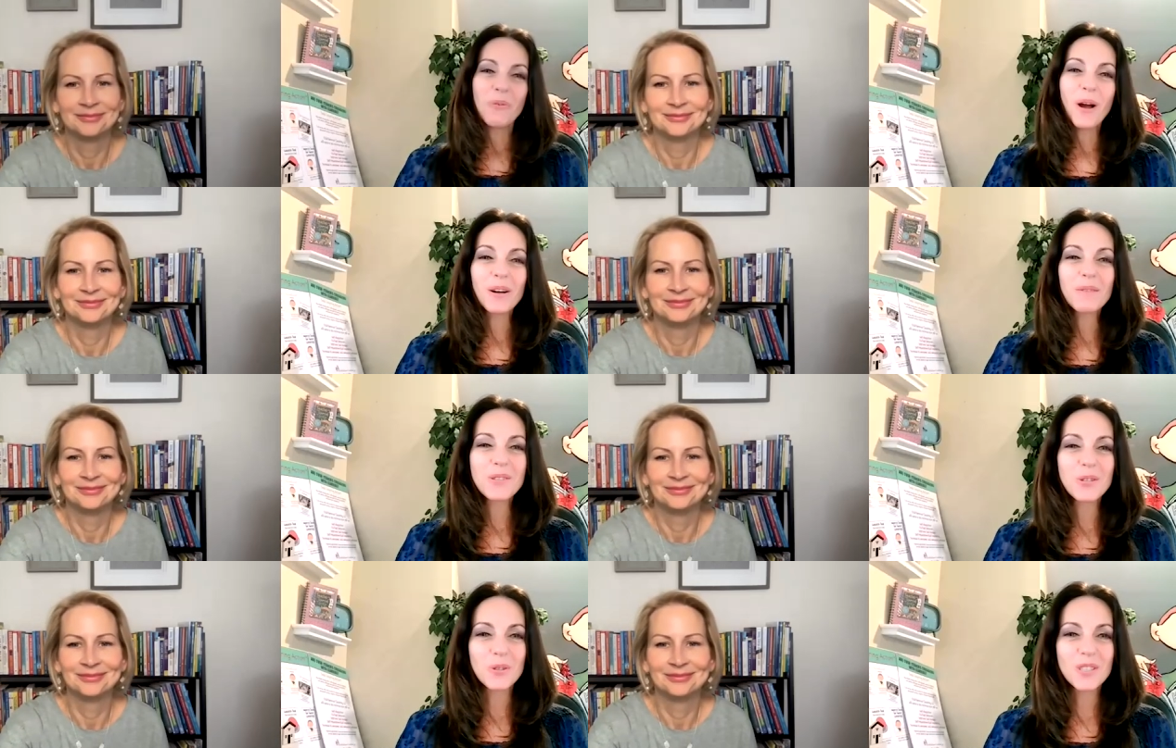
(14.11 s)
Speaker 1: Welcome
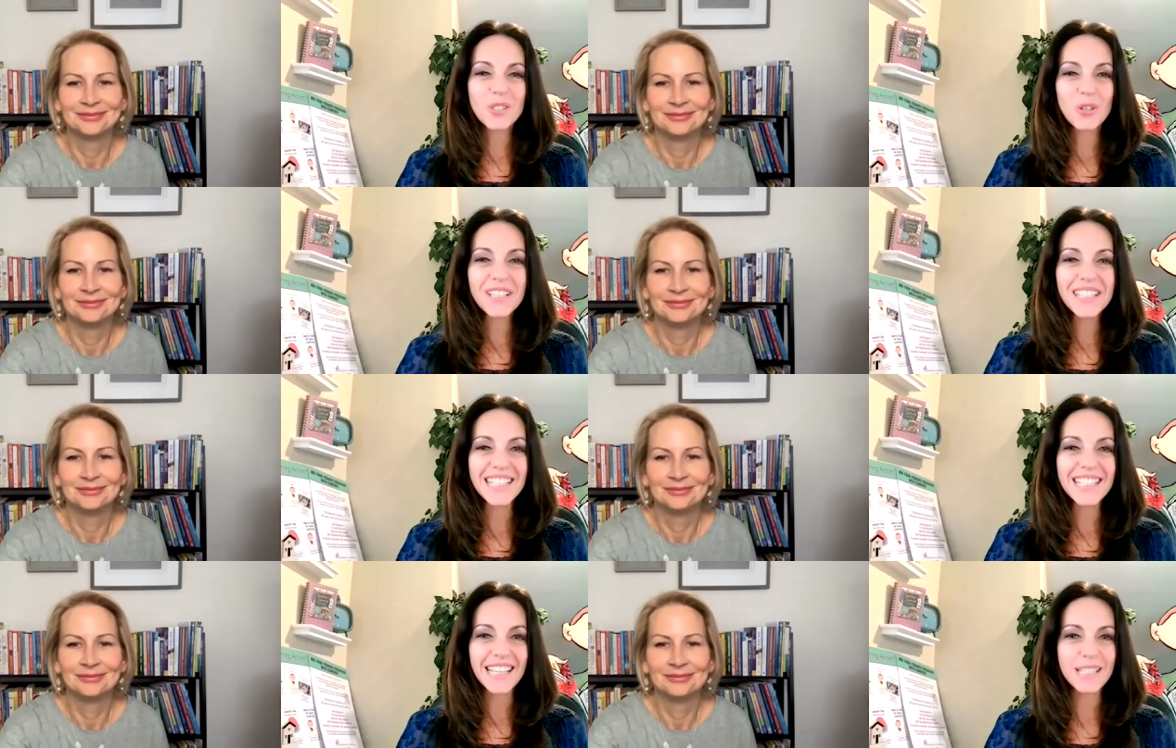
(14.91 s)
to Student
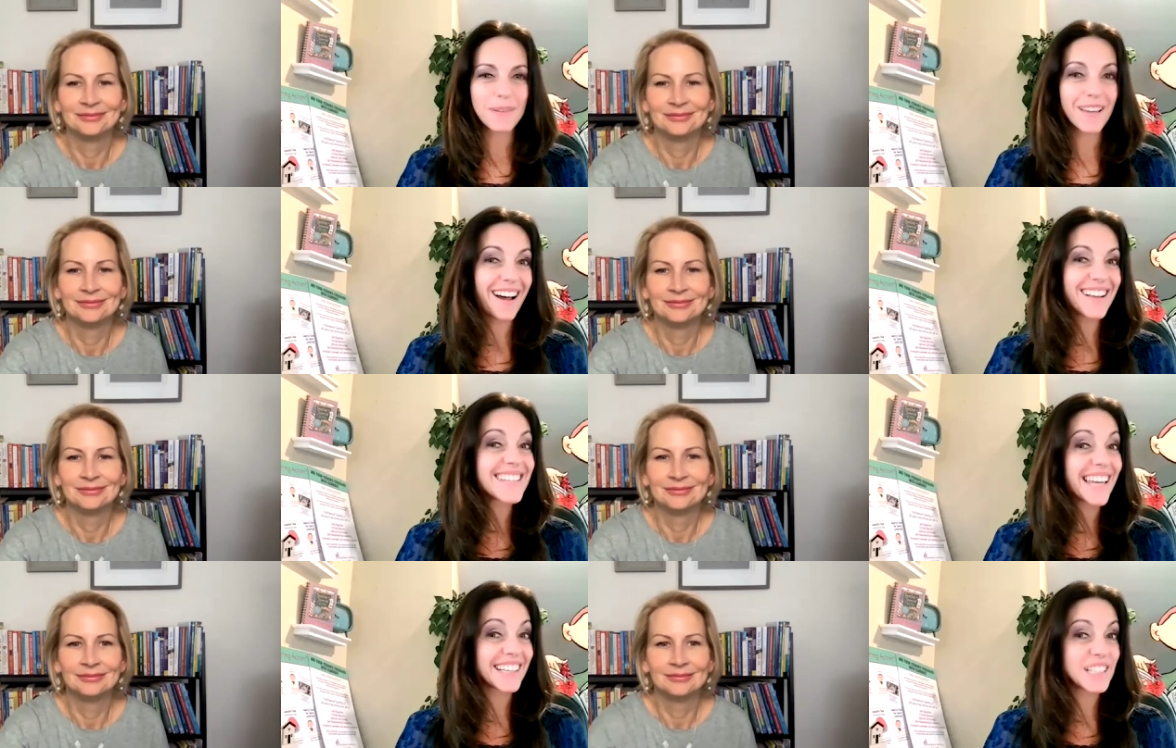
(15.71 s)
Success
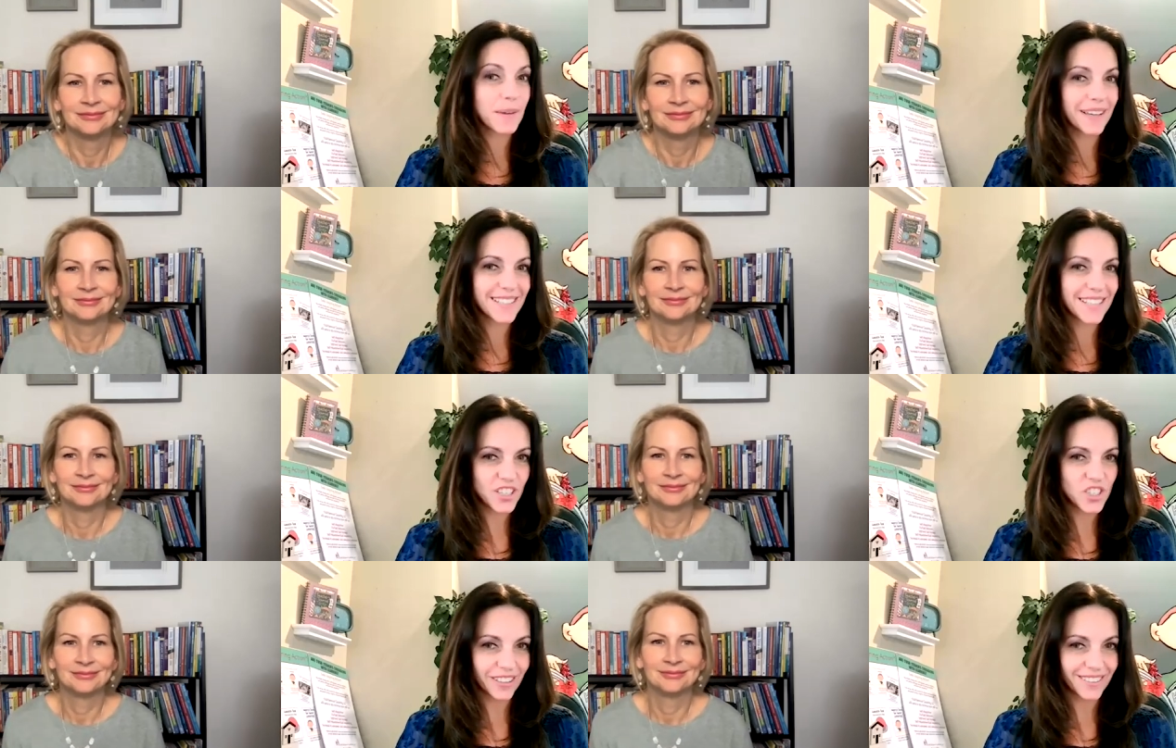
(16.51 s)
Beyond
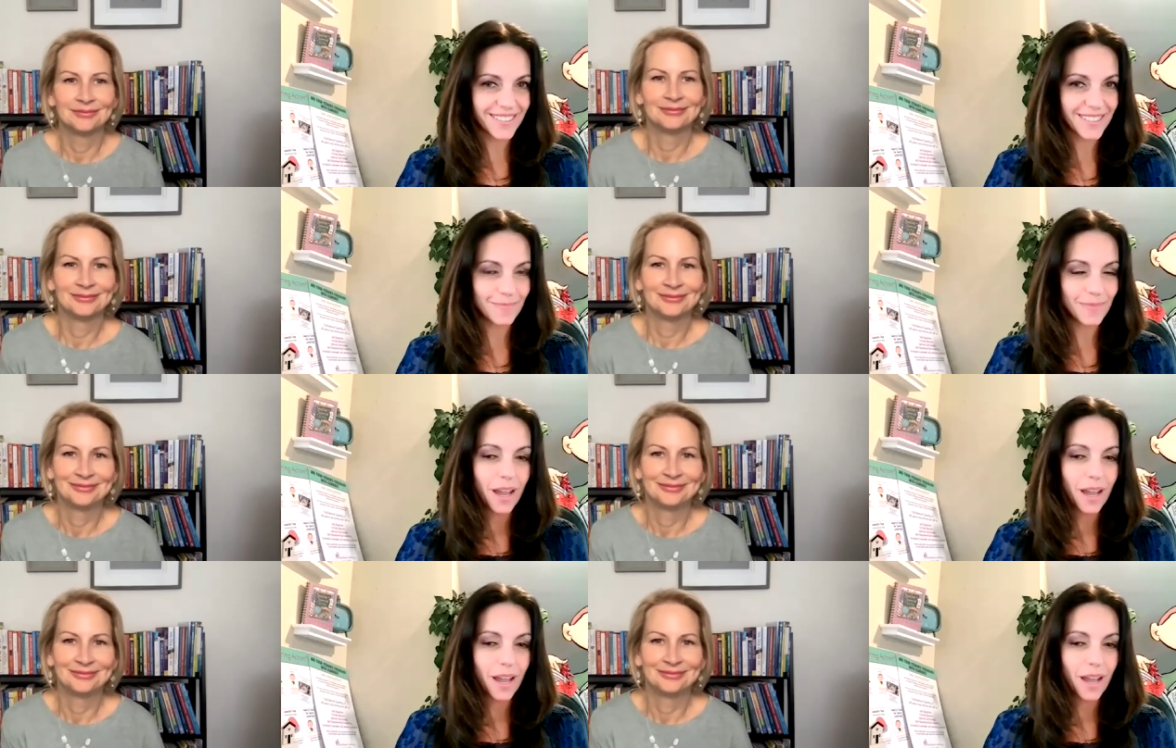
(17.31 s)
Expectations.